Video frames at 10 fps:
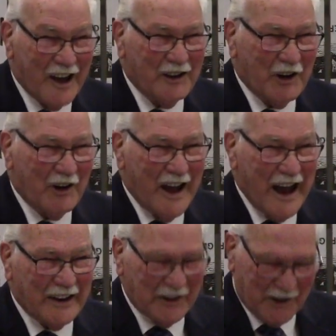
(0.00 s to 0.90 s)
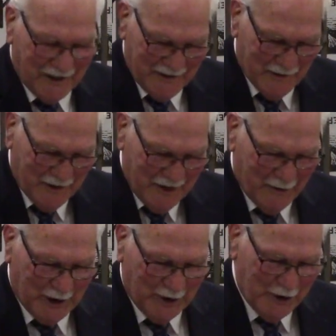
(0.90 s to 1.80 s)
you're an actor.
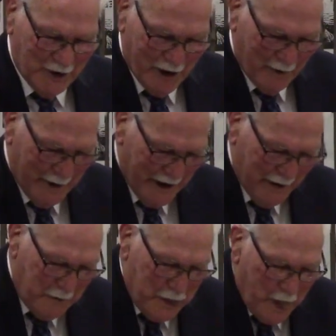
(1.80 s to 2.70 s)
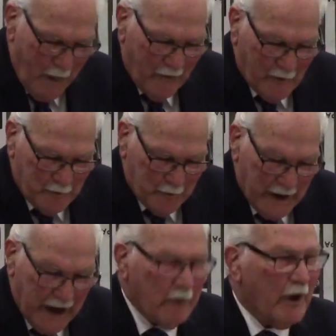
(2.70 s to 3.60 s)
What do you know about it?
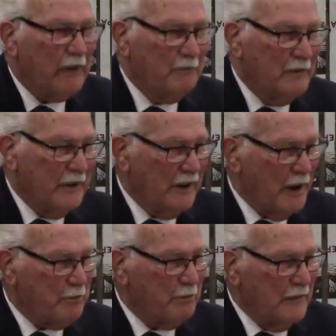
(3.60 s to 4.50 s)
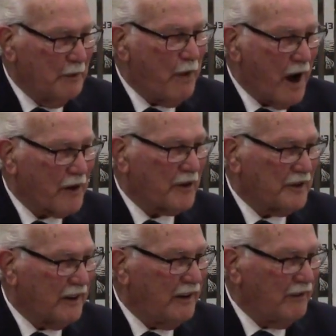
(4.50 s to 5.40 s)
But anyway, hip,
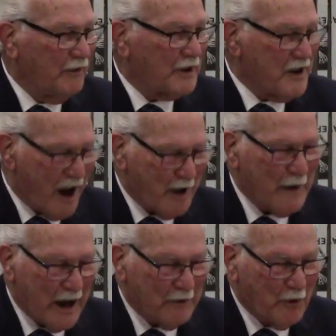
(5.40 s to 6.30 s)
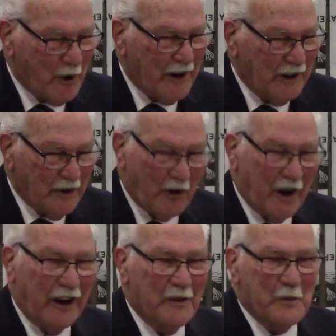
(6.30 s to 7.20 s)
hypocrisy was not a bad word in
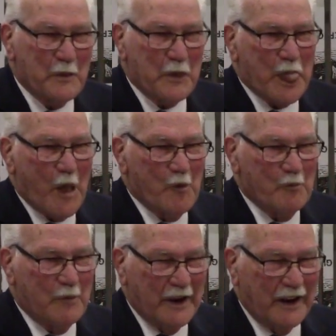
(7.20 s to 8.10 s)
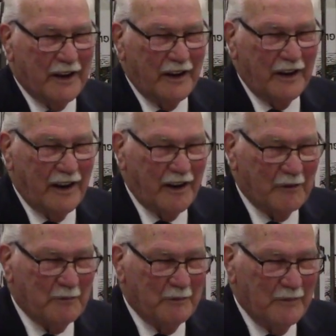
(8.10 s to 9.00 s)
Greek, but in,
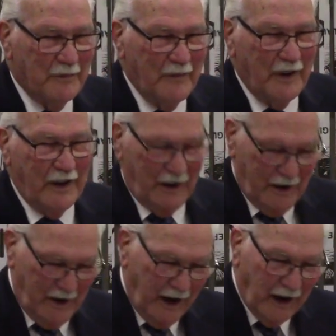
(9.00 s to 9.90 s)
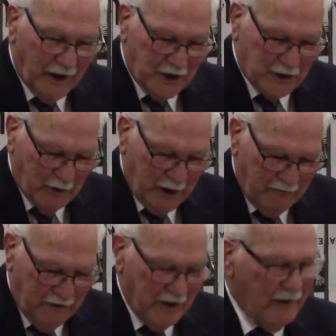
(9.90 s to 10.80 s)
uh, in English,
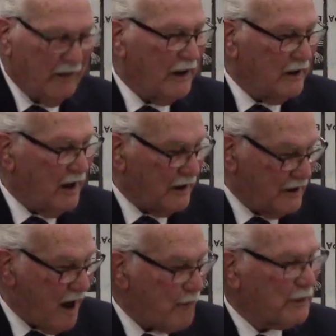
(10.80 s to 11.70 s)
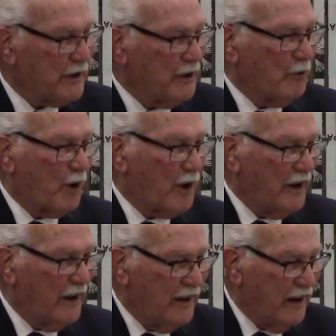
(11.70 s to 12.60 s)
we've uh, adopted the word
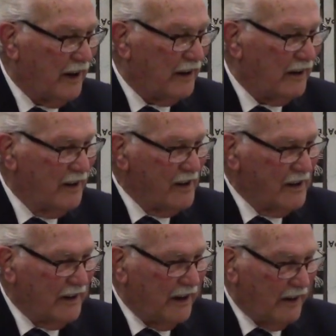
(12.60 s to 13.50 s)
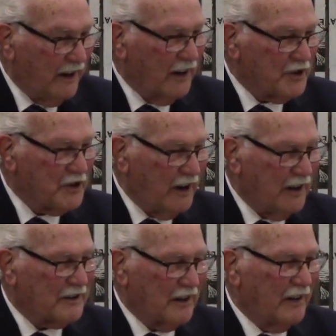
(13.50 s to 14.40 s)
and, and in English, it
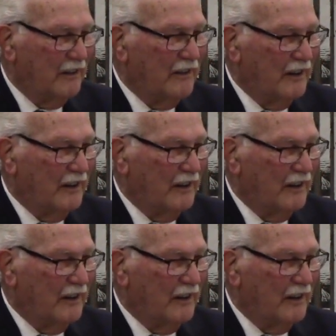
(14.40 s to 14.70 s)
is a,